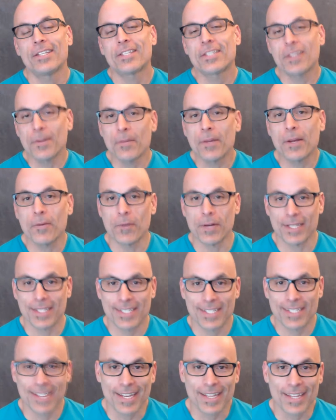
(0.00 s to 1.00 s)
Somebody once
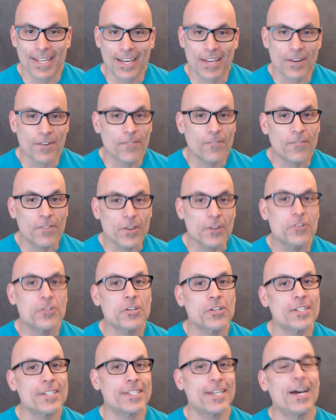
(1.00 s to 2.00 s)
said that your
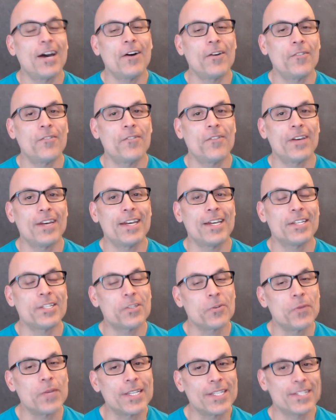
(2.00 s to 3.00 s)
future self is
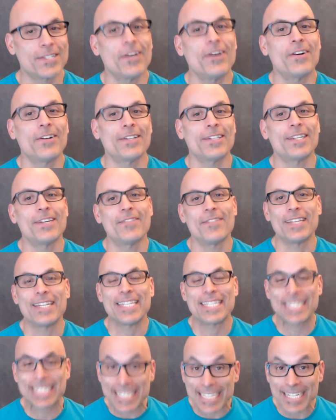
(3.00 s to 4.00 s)
the result of the
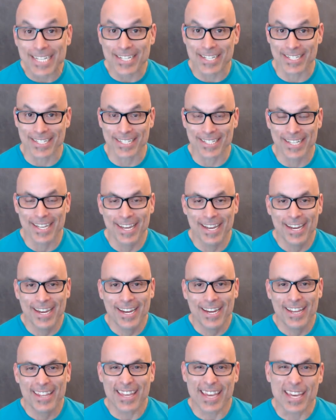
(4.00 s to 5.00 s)
decisions
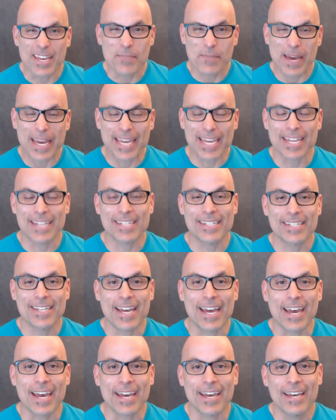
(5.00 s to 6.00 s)
that you make each
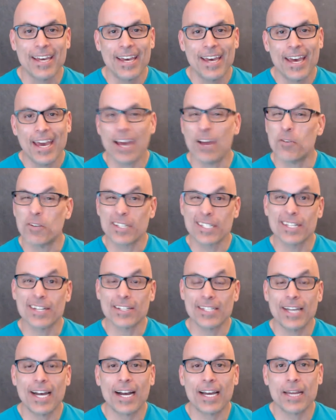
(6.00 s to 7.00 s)
day. Hey, we're still
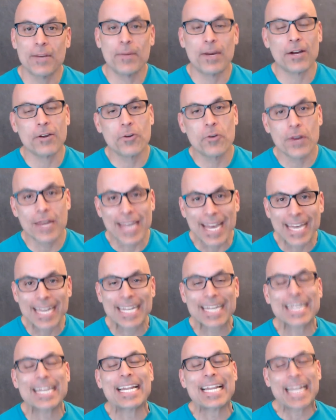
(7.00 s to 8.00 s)
talking about
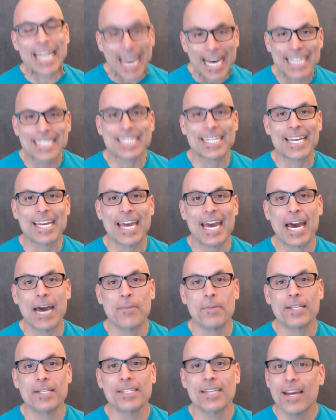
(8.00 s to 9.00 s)
creating lasting
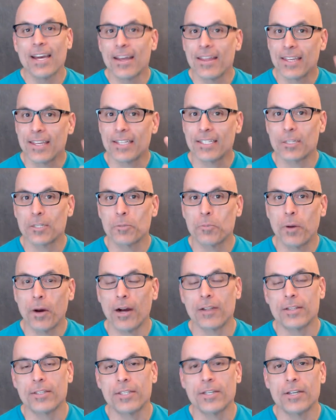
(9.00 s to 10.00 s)
habits. This is
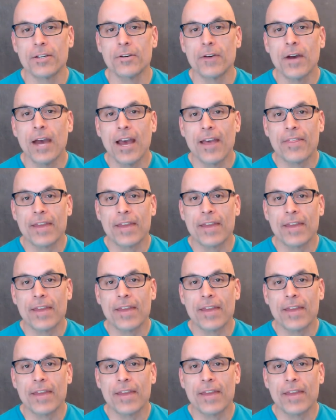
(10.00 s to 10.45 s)
part two.